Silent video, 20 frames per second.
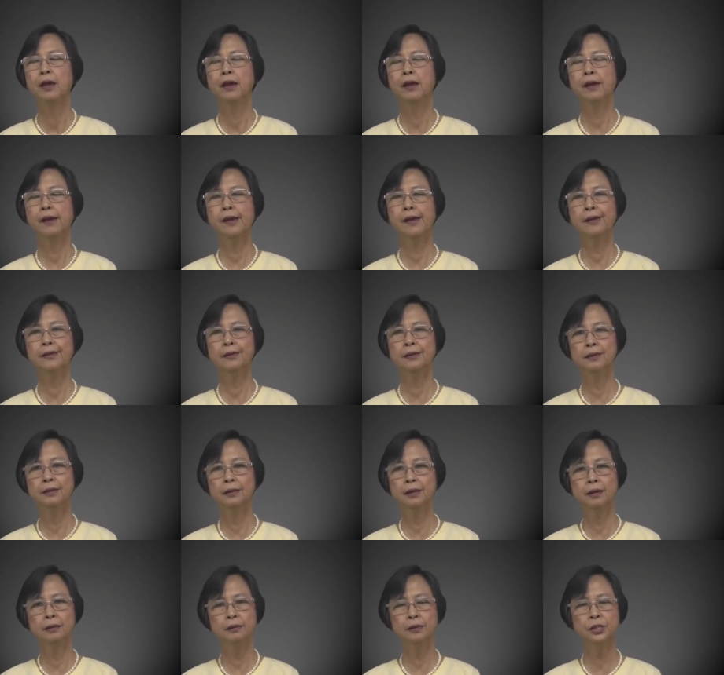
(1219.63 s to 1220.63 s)
and
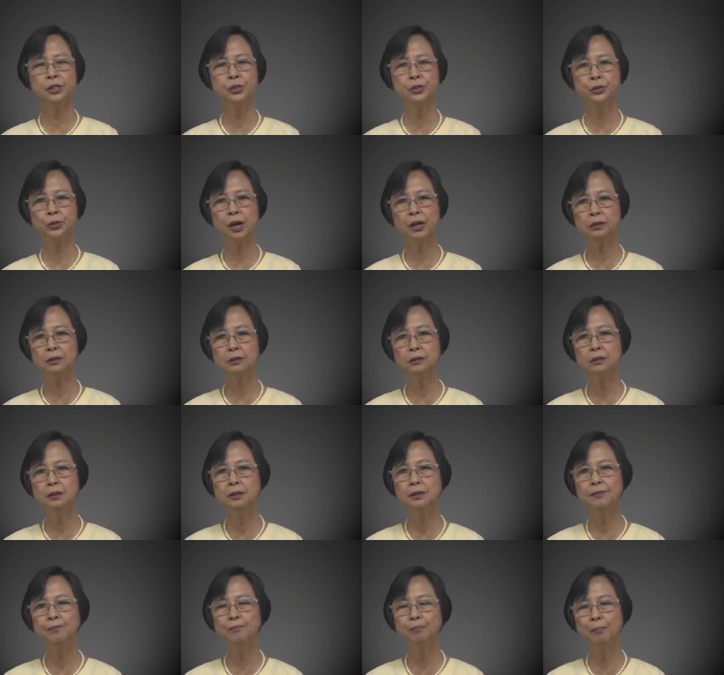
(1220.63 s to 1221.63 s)

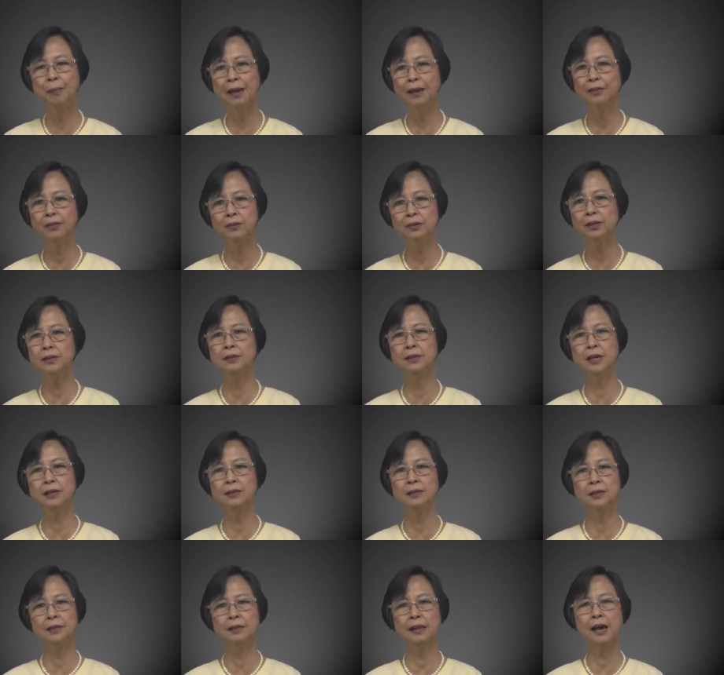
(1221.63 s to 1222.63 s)
destructive method,
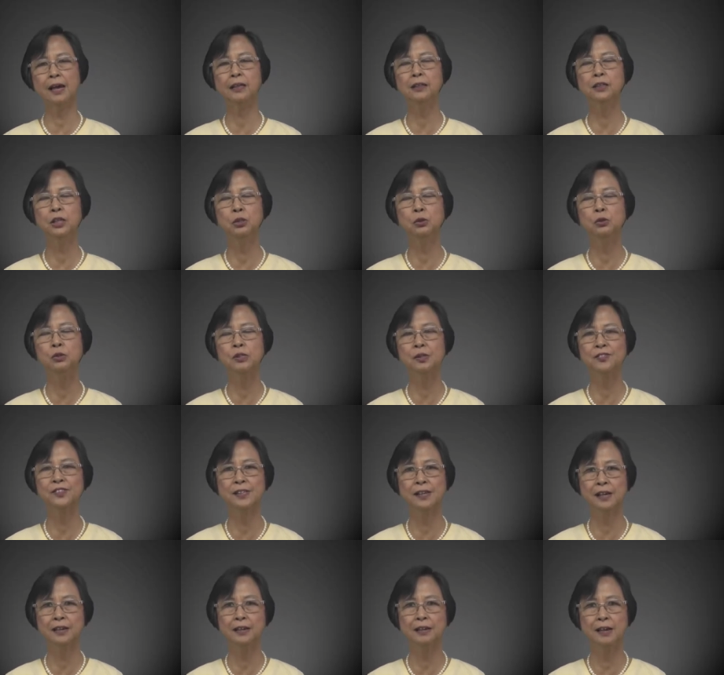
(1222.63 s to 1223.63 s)
just like the use of
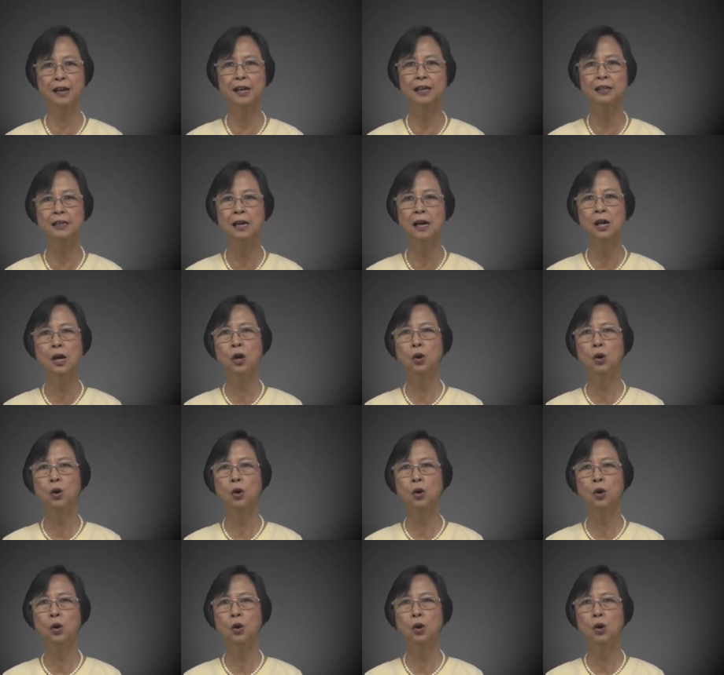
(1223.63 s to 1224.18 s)
cyanide,